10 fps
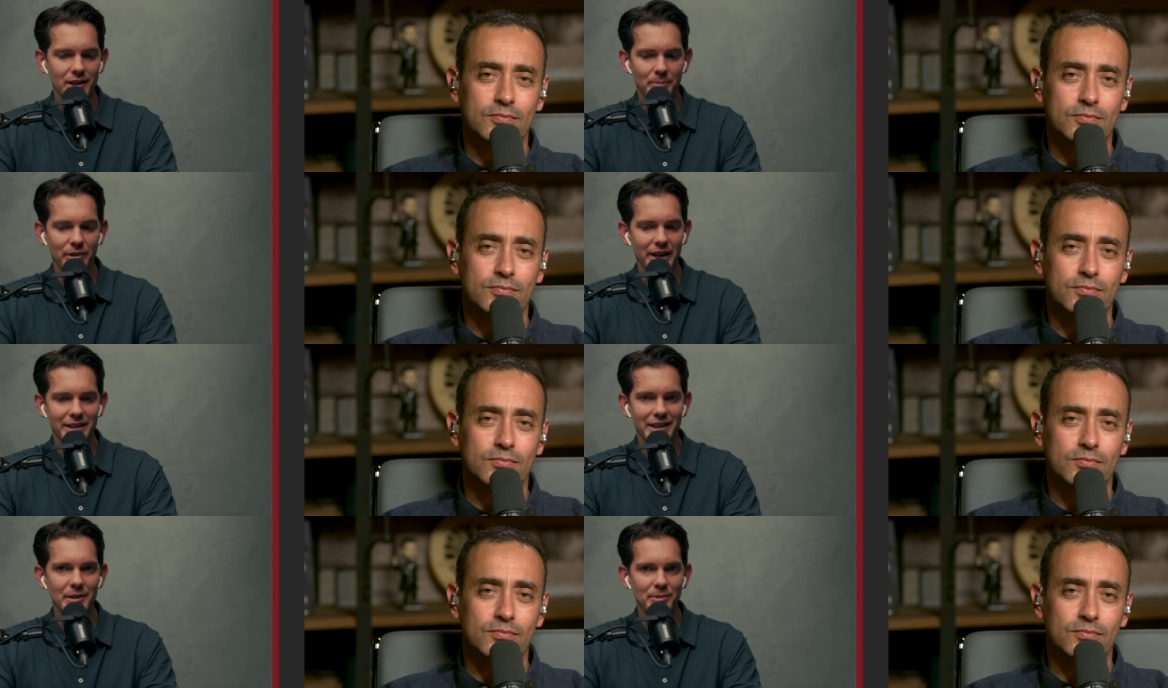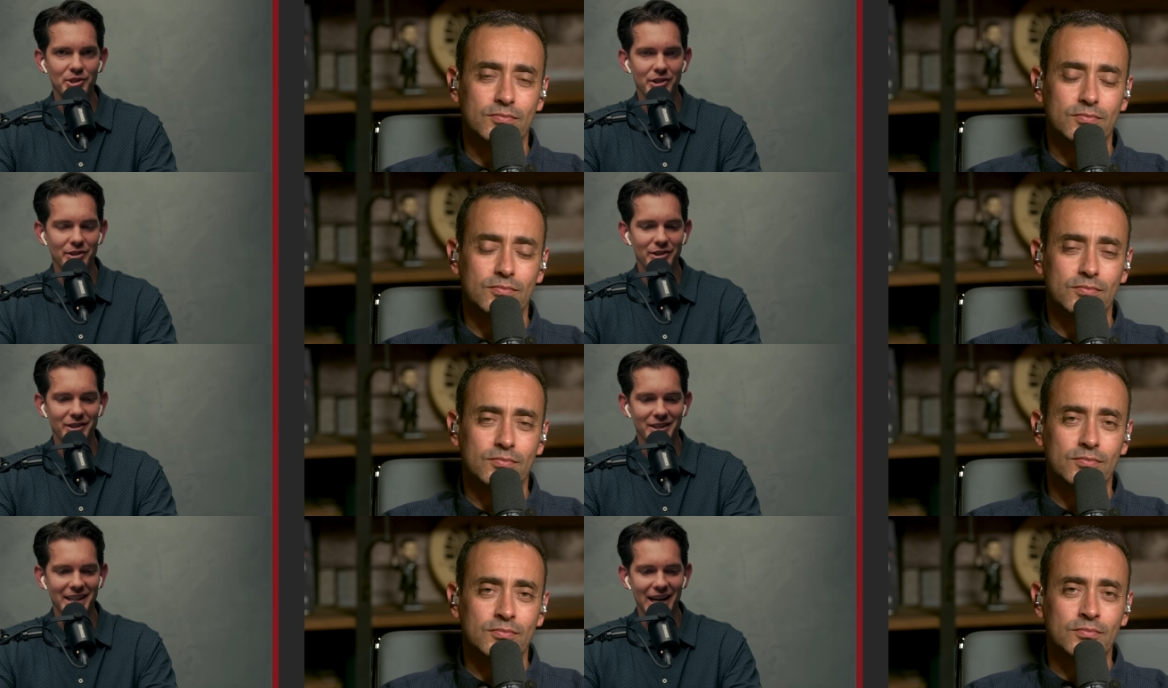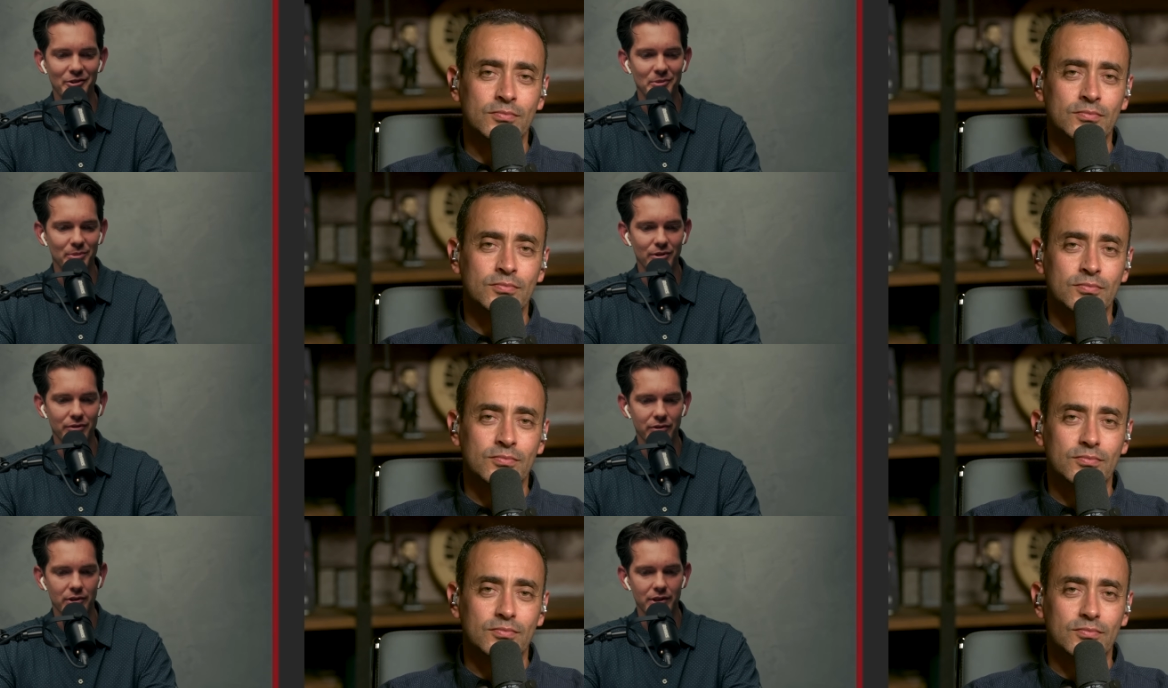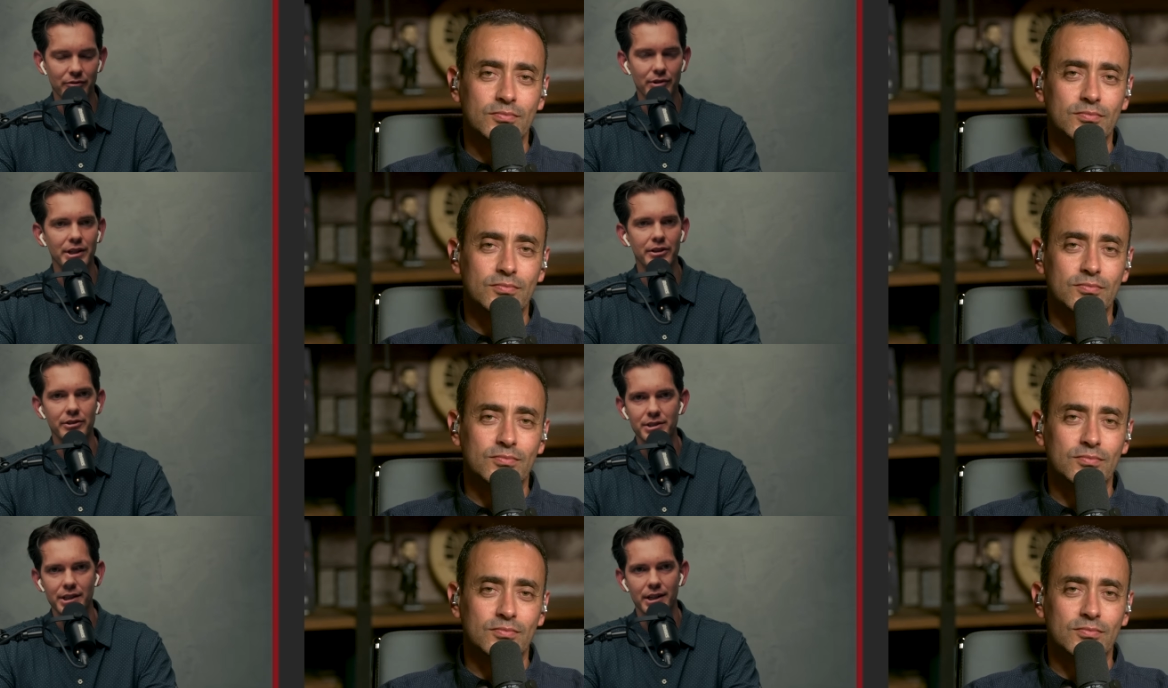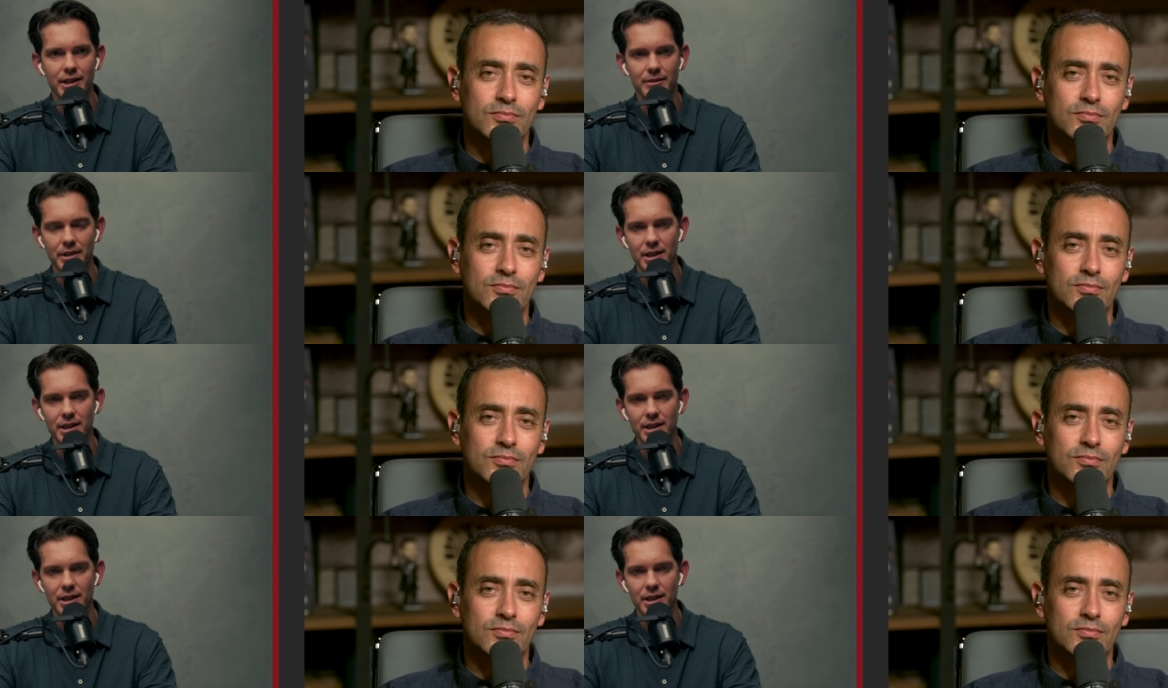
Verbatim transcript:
Speaker 1: a plan to keep each other accountable for, for years to come.